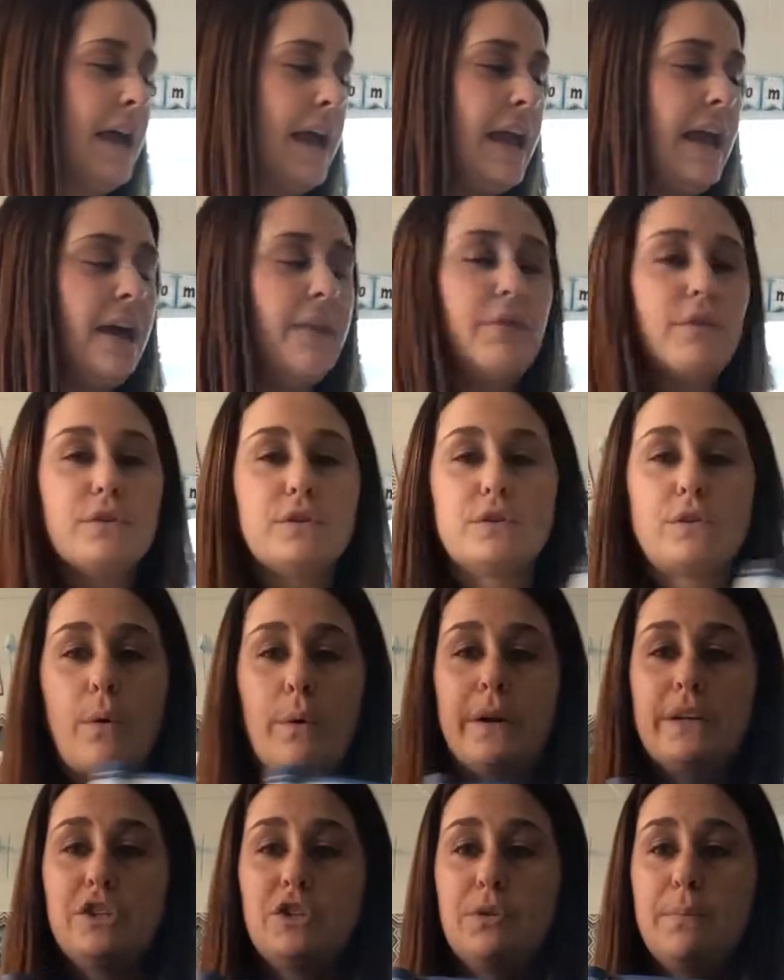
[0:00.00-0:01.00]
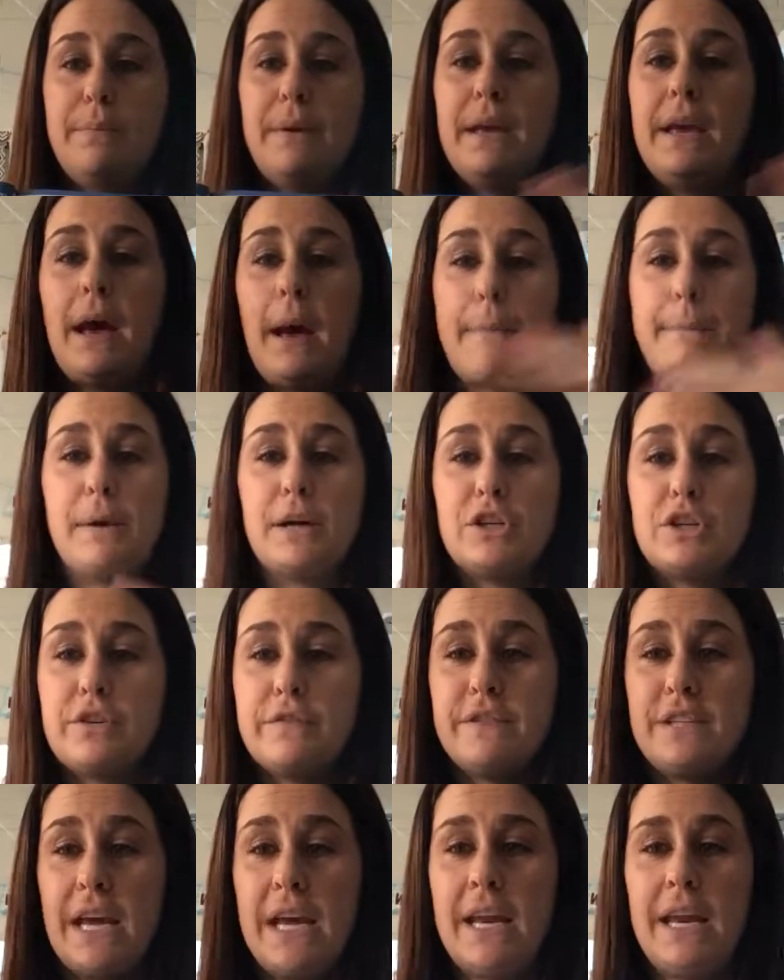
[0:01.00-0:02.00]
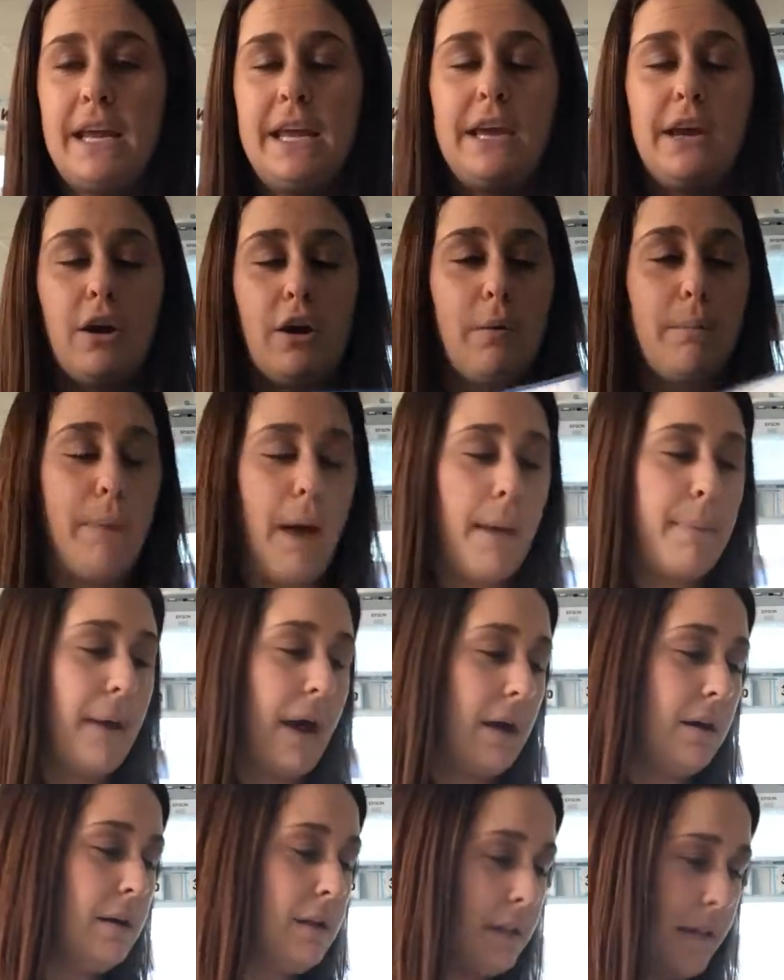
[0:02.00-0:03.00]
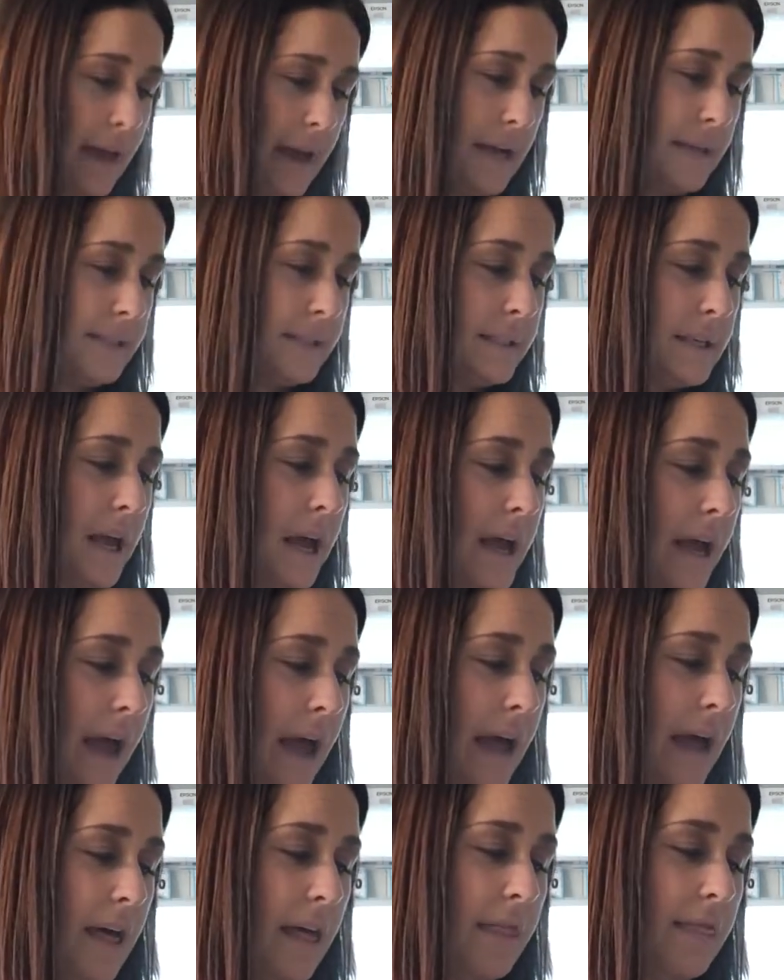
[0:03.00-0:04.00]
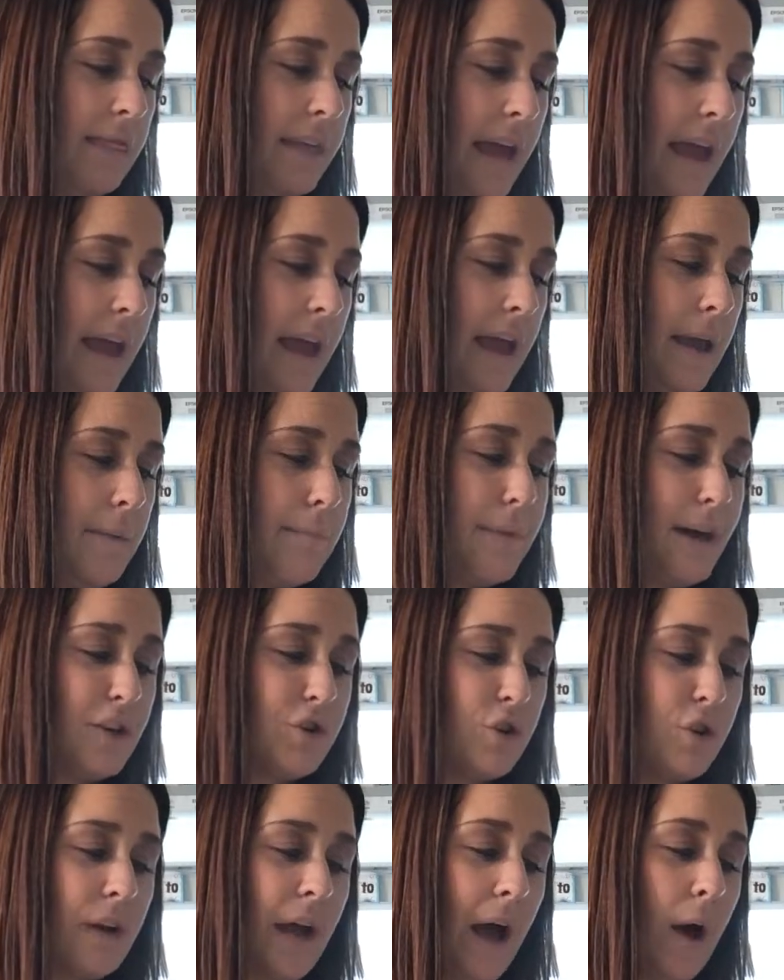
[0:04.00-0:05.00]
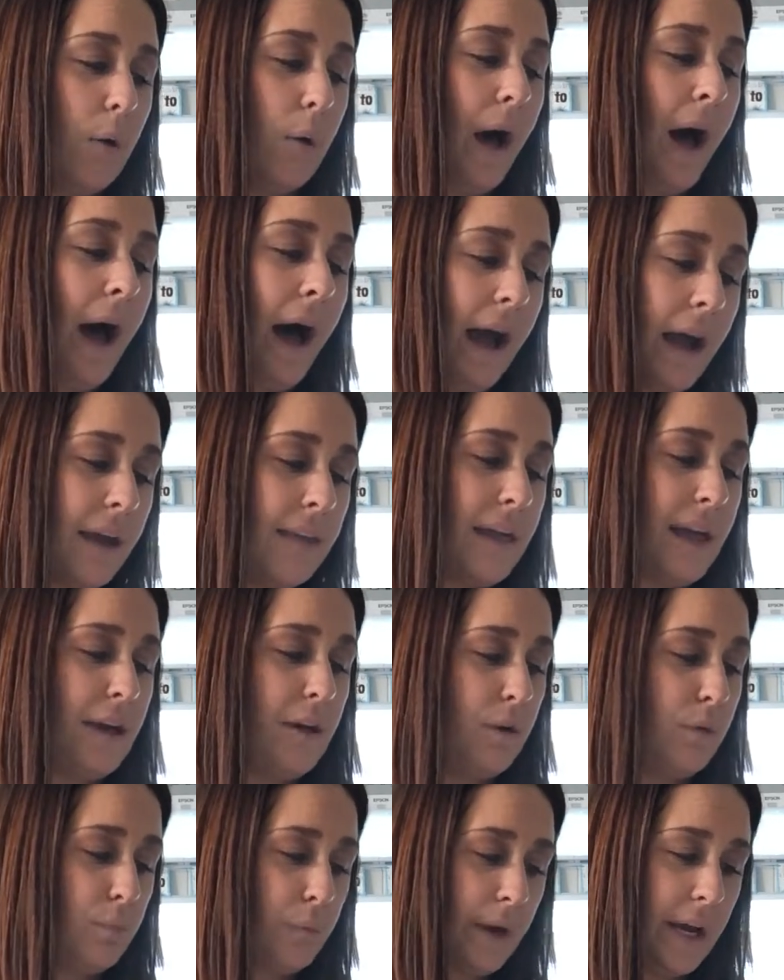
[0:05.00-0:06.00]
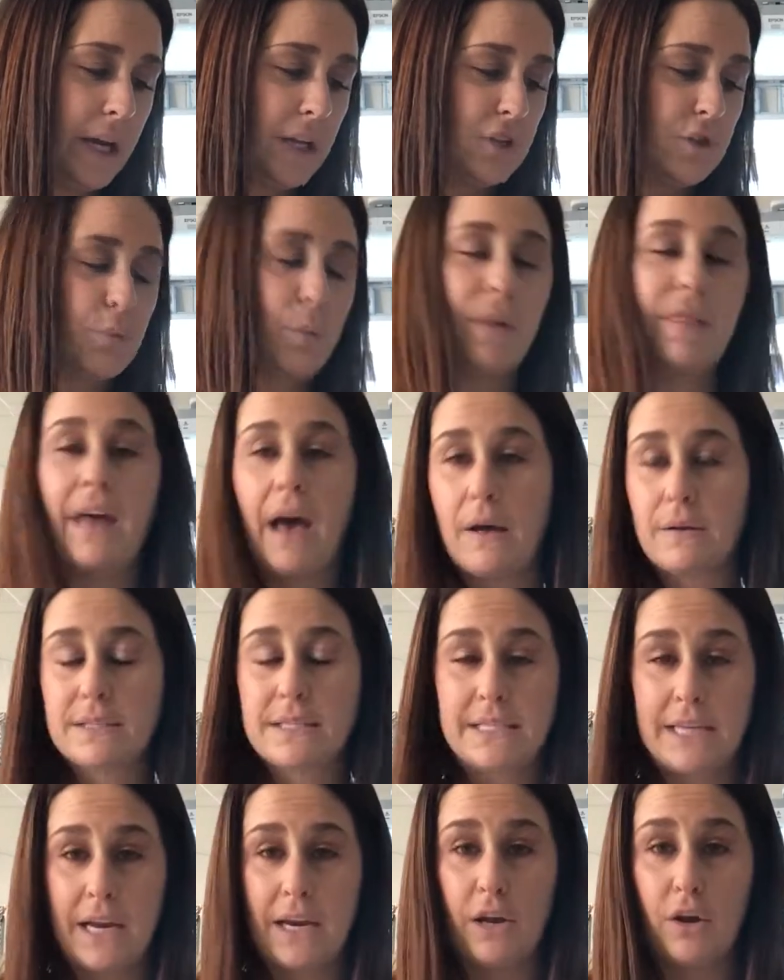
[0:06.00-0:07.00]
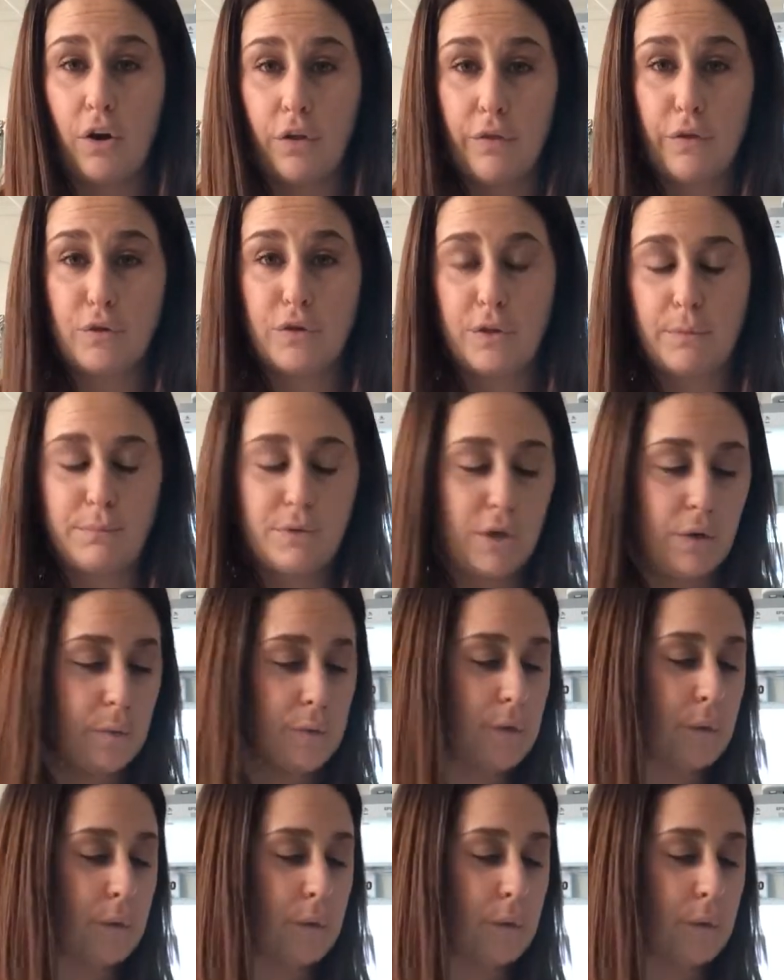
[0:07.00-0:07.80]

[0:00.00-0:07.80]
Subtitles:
and there's going to be a bunch of data here about a class, and they measured how high they could reach without standing on their tiptoes.